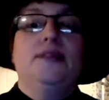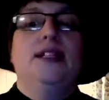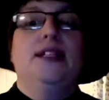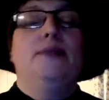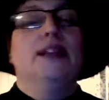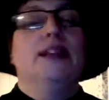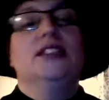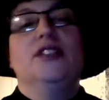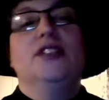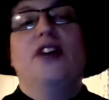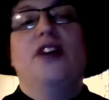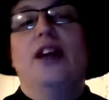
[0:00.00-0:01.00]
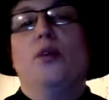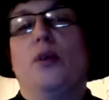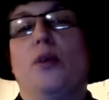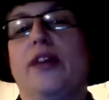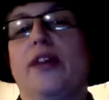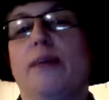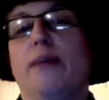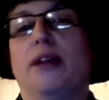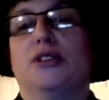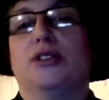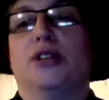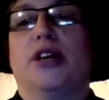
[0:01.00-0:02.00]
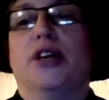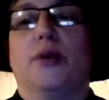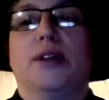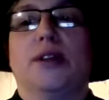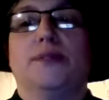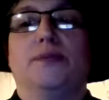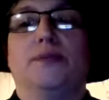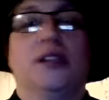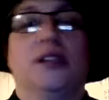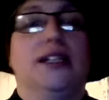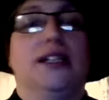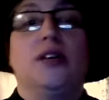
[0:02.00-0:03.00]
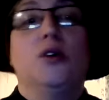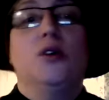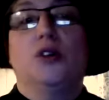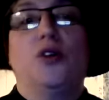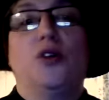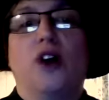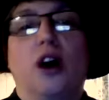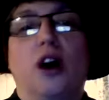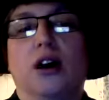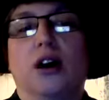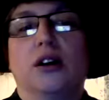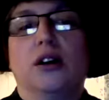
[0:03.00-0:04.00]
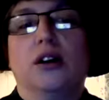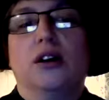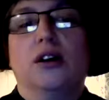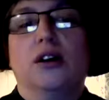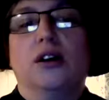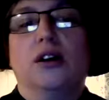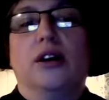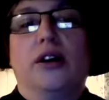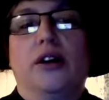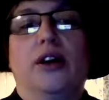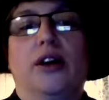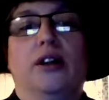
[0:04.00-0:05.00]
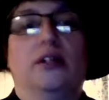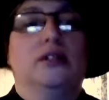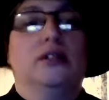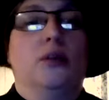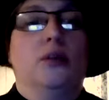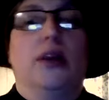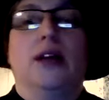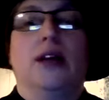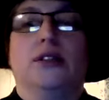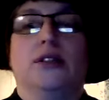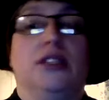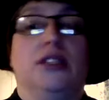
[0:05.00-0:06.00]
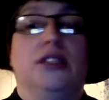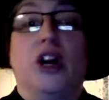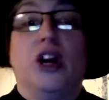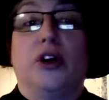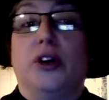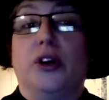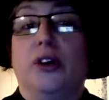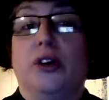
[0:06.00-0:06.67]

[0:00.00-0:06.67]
He manages to find where that monster's lair was because he didn't go so far carrying someone else. He's younger.